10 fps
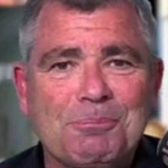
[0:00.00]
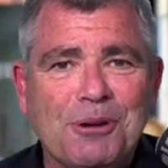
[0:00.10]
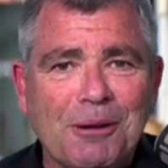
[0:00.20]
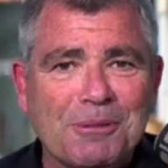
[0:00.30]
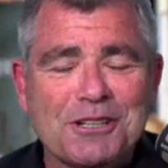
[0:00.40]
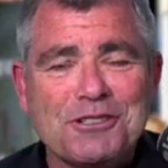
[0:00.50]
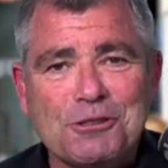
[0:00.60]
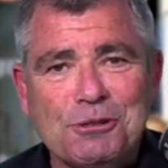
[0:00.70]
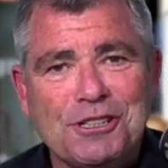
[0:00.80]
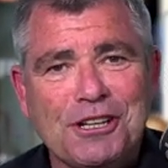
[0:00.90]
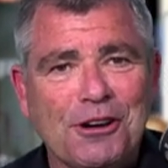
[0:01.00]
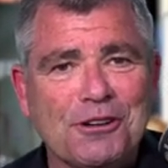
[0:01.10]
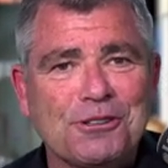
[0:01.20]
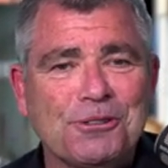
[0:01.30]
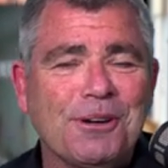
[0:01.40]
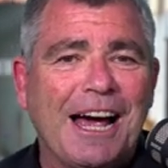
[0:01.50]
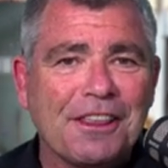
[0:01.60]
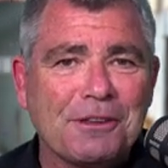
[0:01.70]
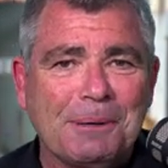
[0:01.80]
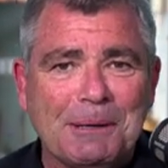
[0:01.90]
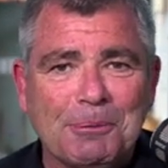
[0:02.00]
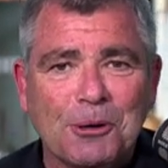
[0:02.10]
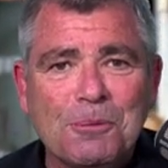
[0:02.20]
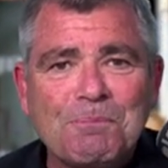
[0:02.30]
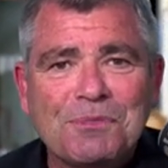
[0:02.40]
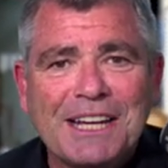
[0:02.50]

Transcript: Prime Minister would go to other people